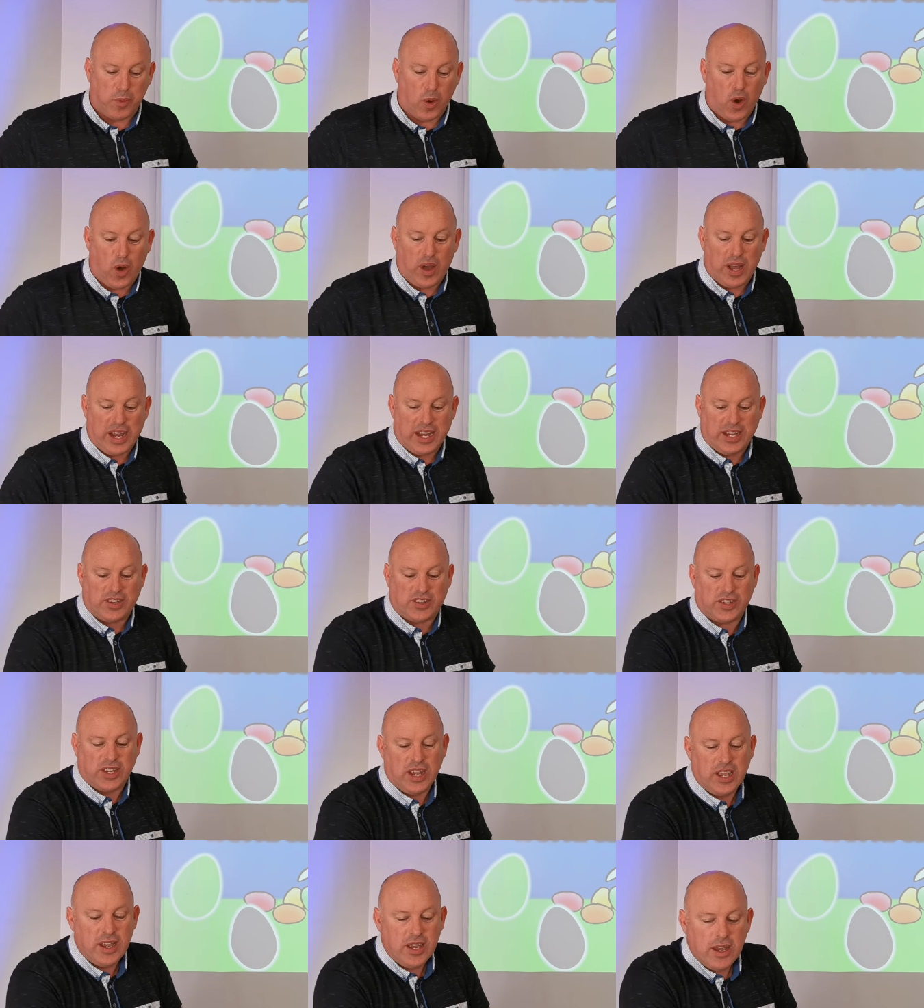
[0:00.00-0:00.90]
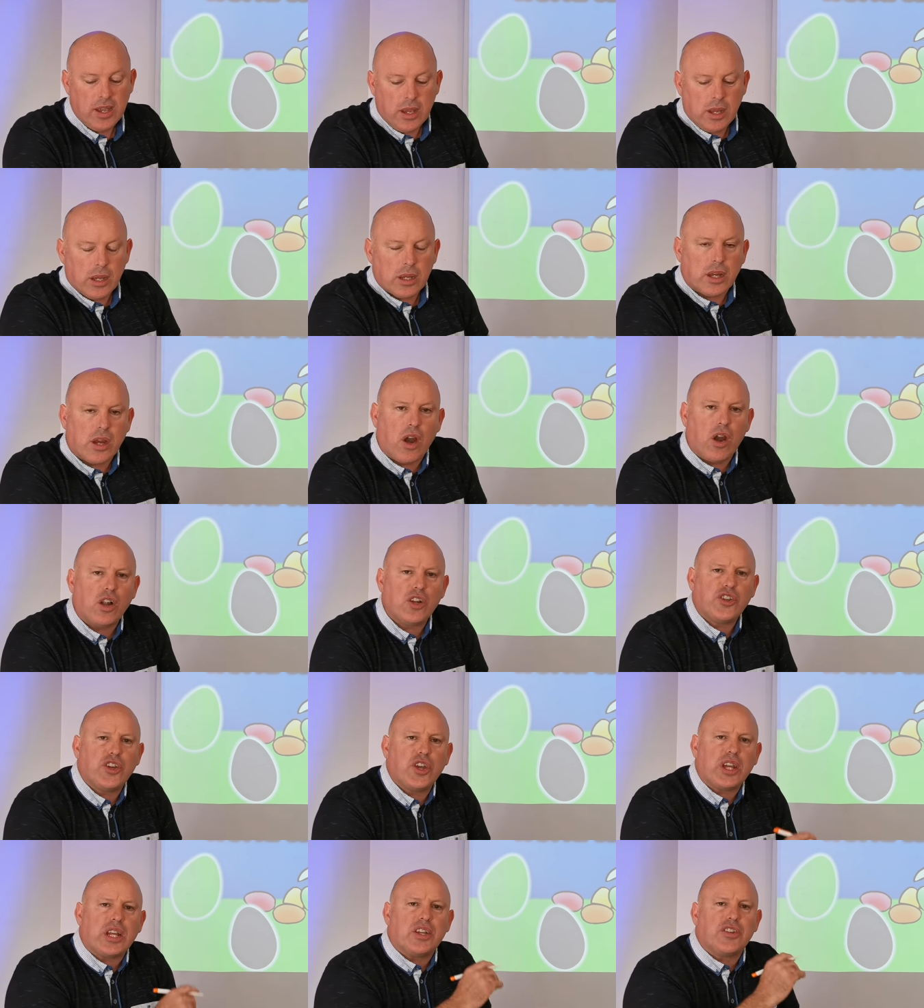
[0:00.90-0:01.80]
boys.
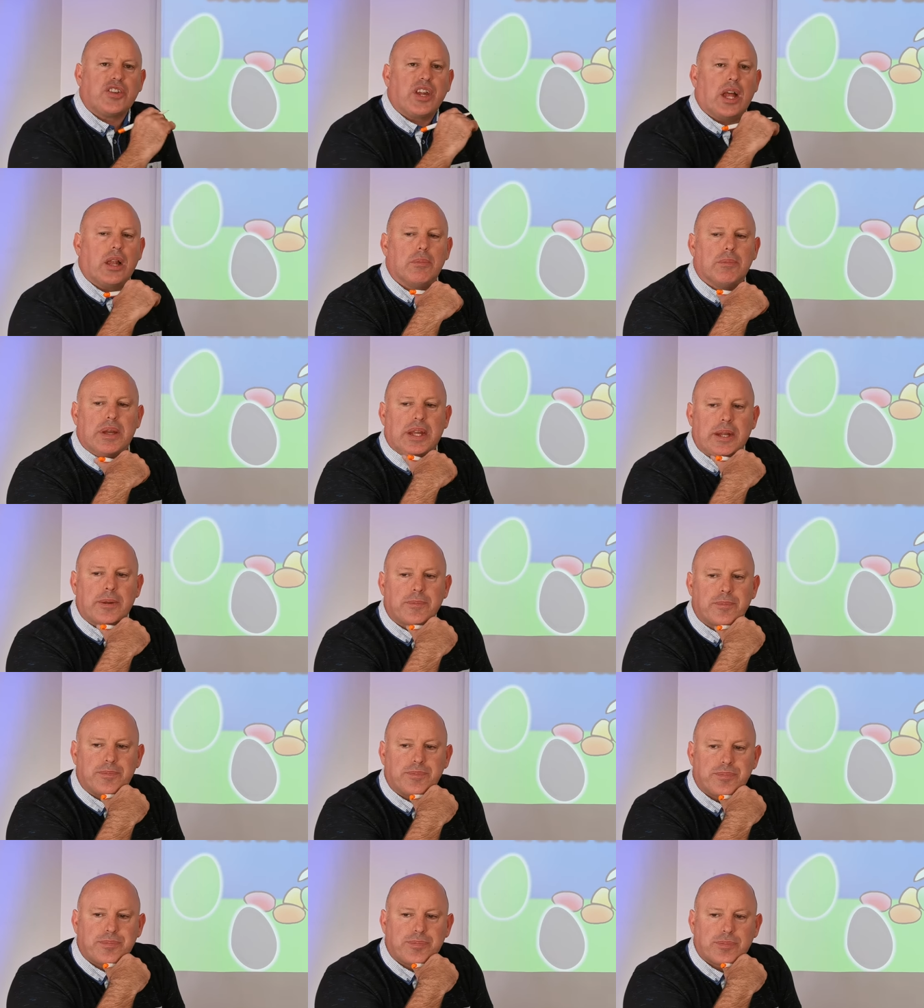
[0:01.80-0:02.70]
Girls, you can tell me,